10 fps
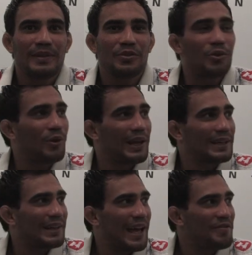you know,
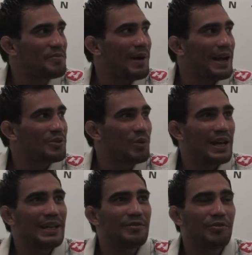like everybody
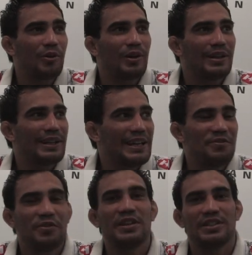waiting for he
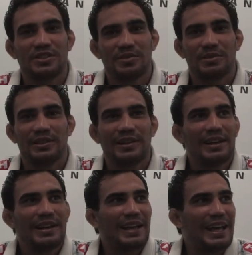finish me
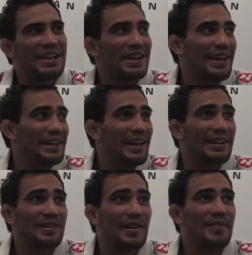and,
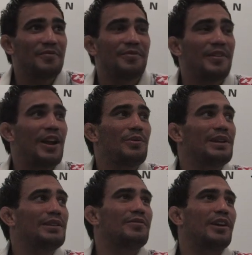and, and,
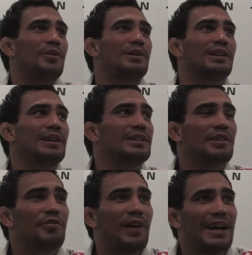very, very early in
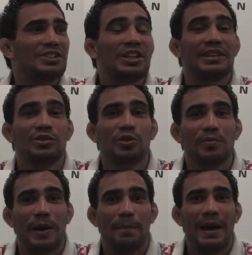the fight, he took
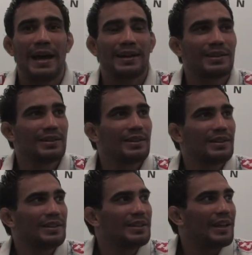my back.
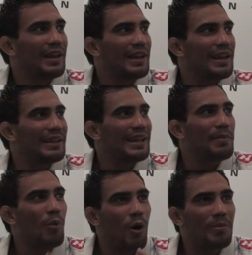And
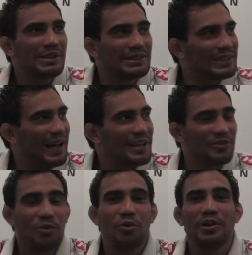that moment, I
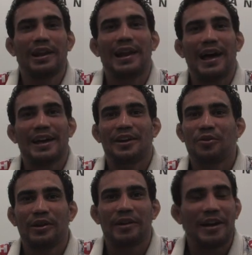don't want to lie, I
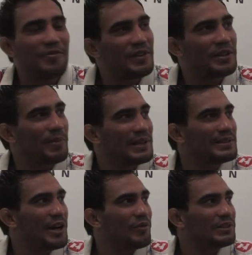gonna, I think
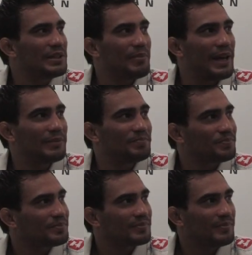myself, I say, man,
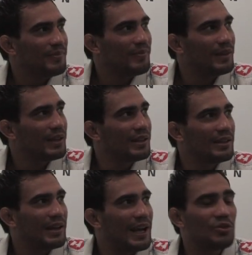
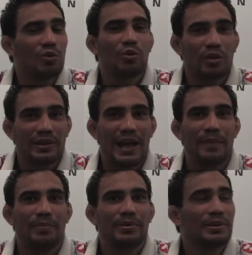I don't want that.